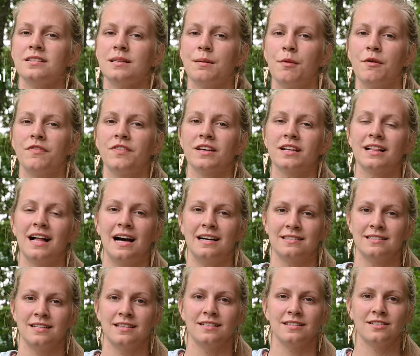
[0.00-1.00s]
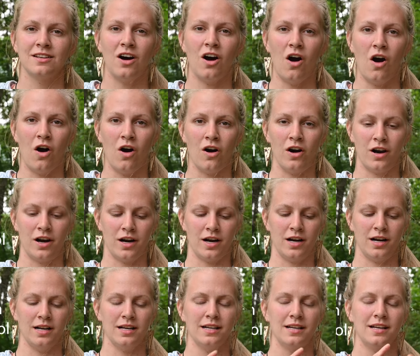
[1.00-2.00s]
Some of the classes
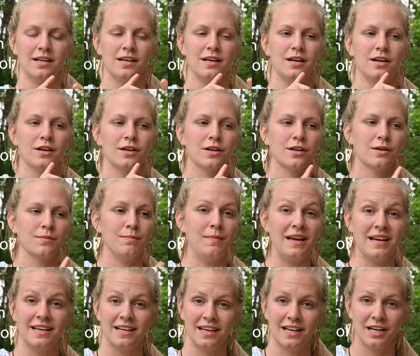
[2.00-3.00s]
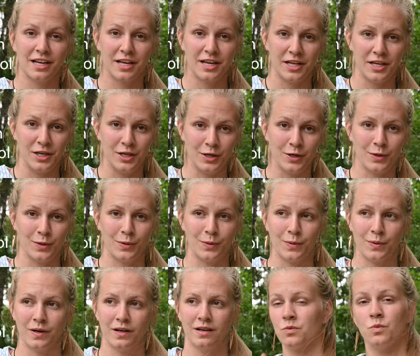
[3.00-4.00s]
are making a
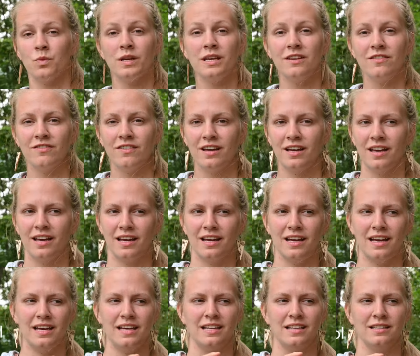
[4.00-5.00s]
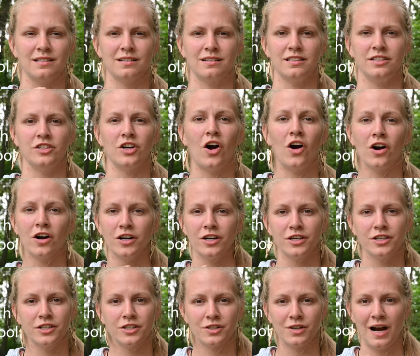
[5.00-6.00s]
canoe, weaving and
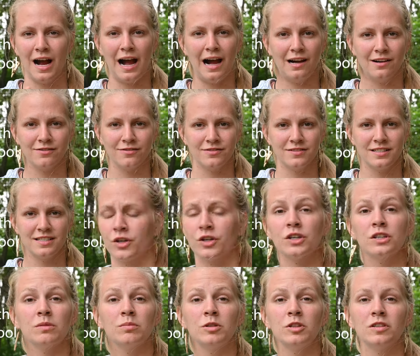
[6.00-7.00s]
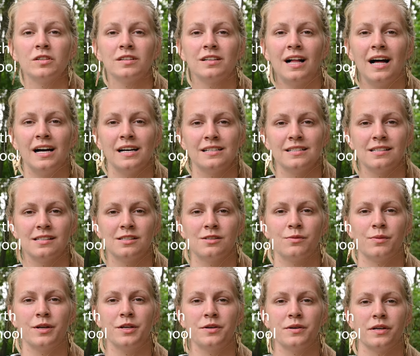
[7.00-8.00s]
yarn craft, herbal
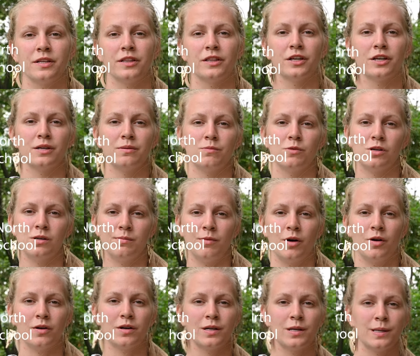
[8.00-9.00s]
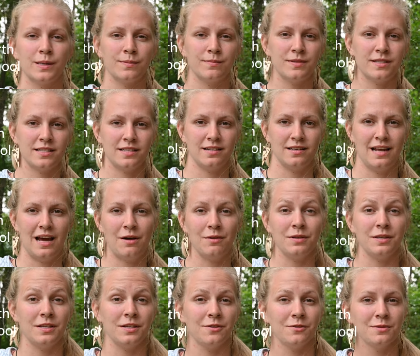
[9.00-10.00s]
classes where you can learn more about herbs and how
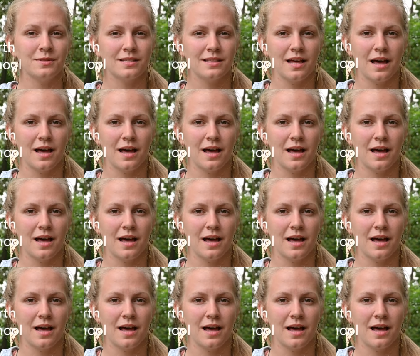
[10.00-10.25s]
to use